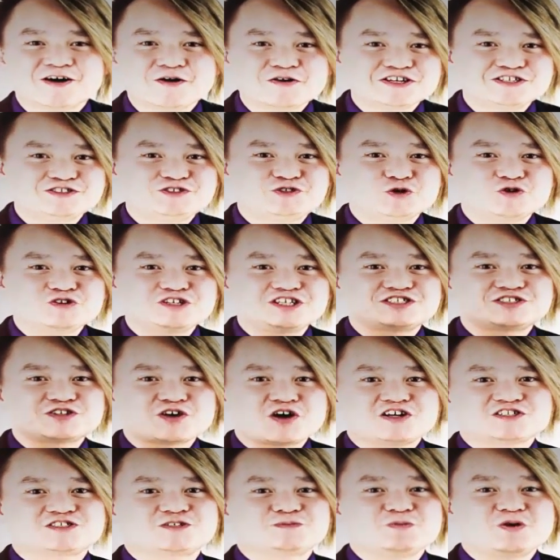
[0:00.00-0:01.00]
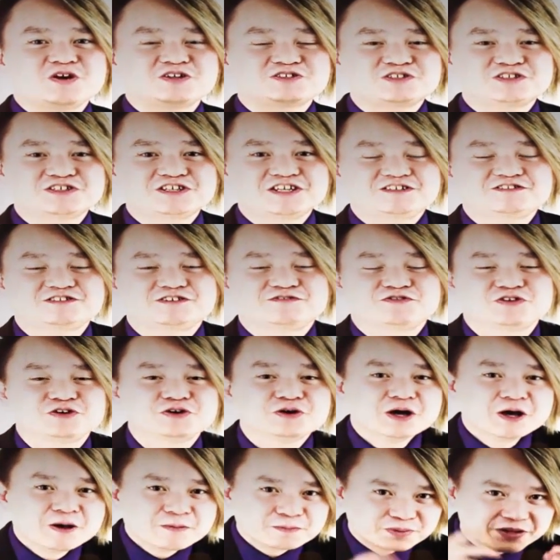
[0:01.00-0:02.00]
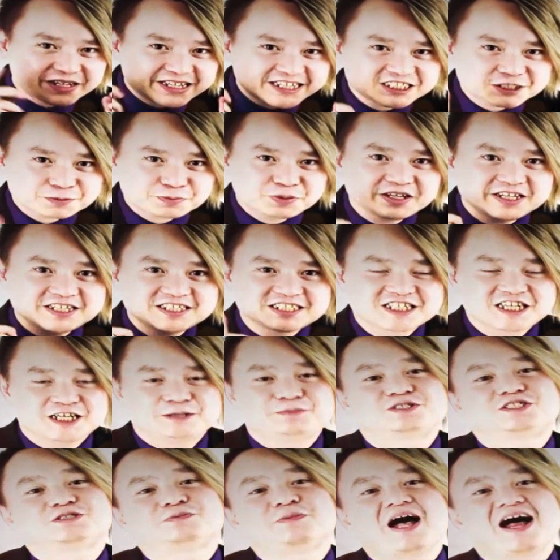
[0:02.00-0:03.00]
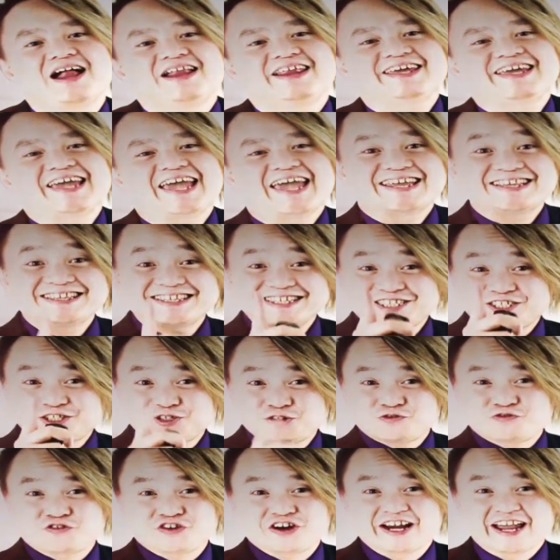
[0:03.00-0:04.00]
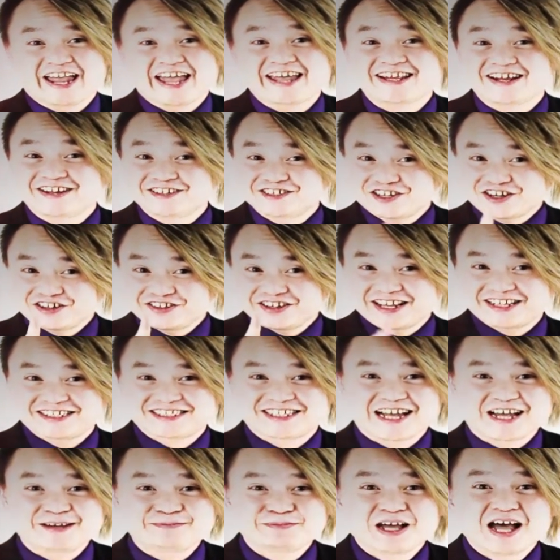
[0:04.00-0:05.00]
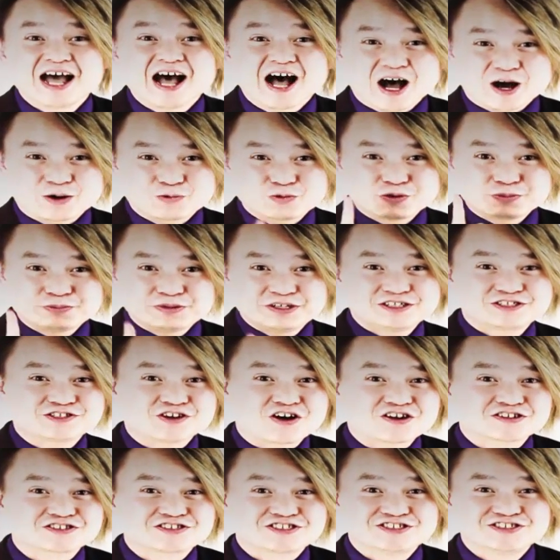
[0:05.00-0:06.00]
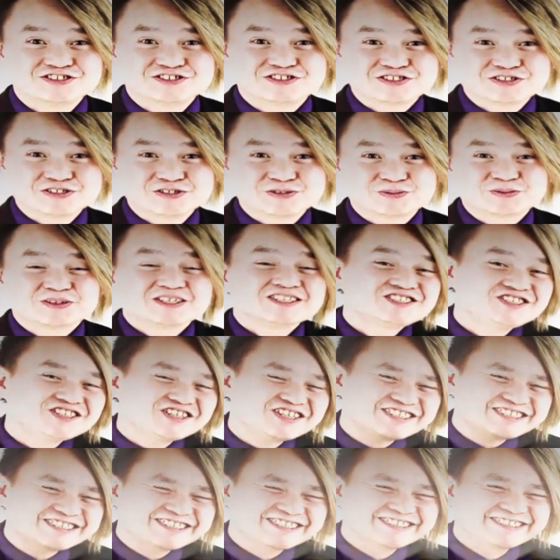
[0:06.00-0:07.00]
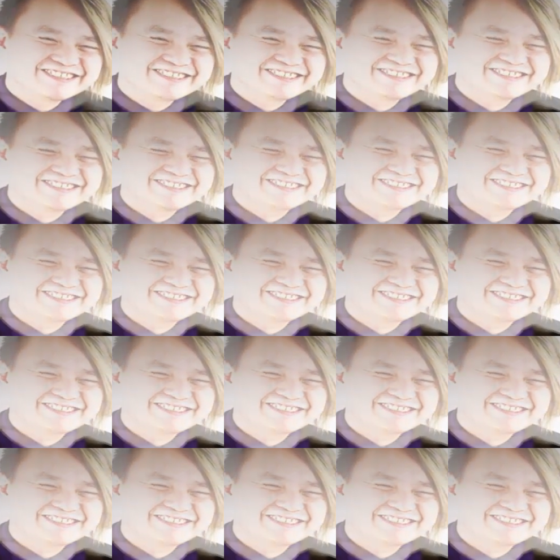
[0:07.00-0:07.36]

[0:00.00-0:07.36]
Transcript: go enjoy this awesome, awesome interview. Please, please keep smiling, and this is your friend Han. Until next time, I will be talking to you soon. Cheers!